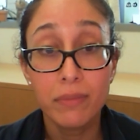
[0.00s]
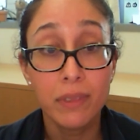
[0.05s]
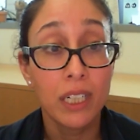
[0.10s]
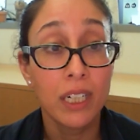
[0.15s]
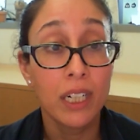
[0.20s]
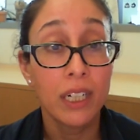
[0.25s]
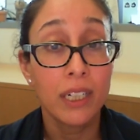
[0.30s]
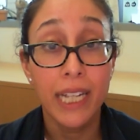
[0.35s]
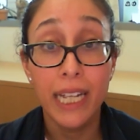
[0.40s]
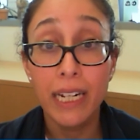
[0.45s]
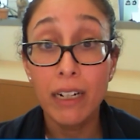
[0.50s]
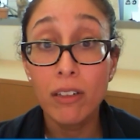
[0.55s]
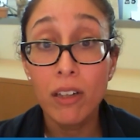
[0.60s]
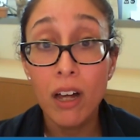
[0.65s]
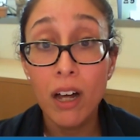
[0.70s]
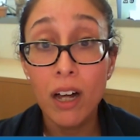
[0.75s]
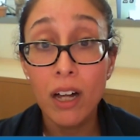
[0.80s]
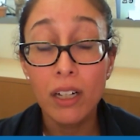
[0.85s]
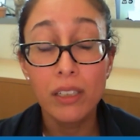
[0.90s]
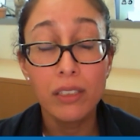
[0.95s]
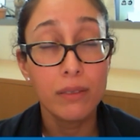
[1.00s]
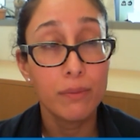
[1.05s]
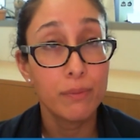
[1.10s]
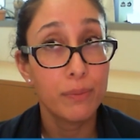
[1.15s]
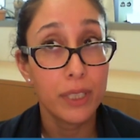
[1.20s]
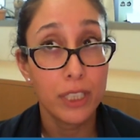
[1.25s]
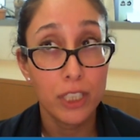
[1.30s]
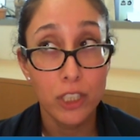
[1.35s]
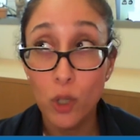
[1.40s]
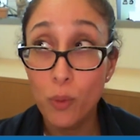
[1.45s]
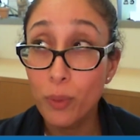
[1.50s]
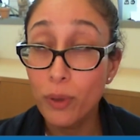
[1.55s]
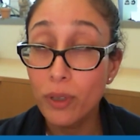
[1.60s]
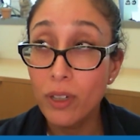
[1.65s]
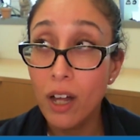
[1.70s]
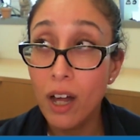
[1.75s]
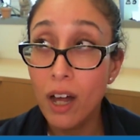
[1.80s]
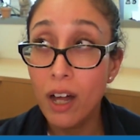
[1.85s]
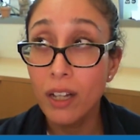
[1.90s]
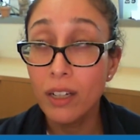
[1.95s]
yeah. uh, nadolol,
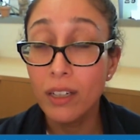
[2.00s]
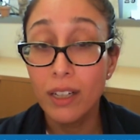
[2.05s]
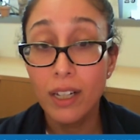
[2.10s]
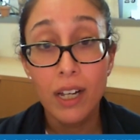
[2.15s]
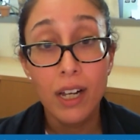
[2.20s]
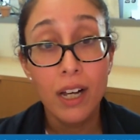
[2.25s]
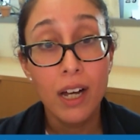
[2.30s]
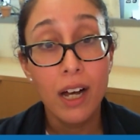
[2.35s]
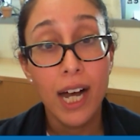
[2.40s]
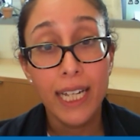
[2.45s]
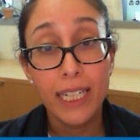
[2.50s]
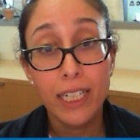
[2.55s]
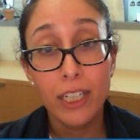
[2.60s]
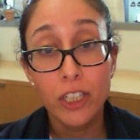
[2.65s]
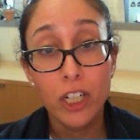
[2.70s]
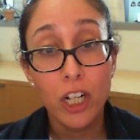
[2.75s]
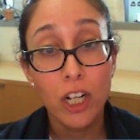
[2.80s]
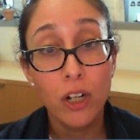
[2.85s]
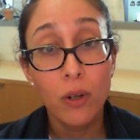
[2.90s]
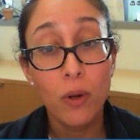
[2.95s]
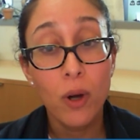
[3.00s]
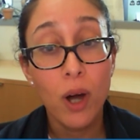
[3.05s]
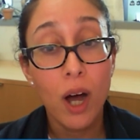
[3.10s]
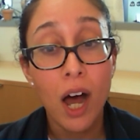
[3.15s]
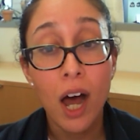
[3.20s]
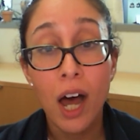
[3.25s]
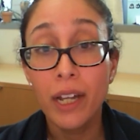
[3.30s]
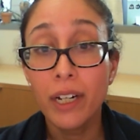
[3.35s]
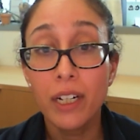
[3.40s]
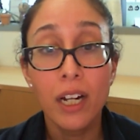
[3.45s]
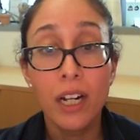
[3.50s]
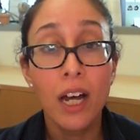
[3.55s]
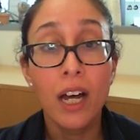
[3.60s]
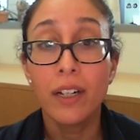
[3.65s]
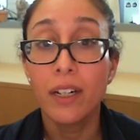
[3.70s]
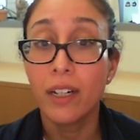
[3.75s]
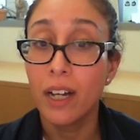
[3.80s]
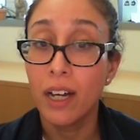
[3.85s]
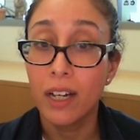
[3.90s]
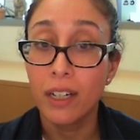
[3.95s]
bisoprolol. I could go on and on
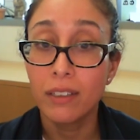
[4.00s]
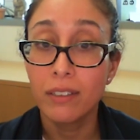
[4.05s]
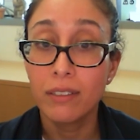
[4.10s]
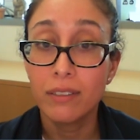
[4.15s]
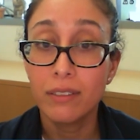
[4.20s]
and on.